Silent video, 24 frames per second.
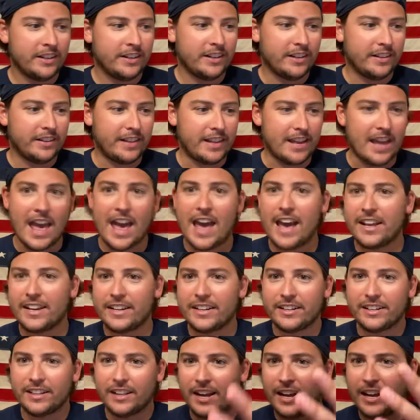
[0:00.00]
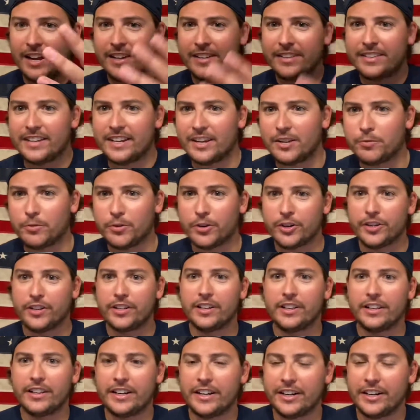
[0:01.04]
They added Clyde
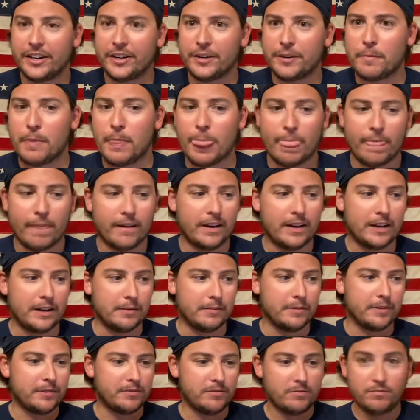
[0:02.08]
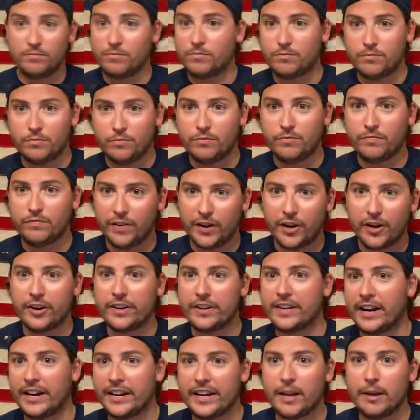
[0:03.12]
Edward-Helaire, a very
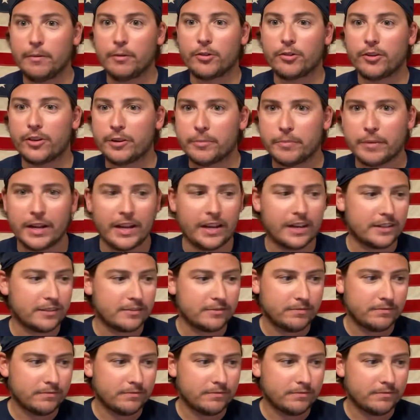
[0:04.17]
dynamic running back.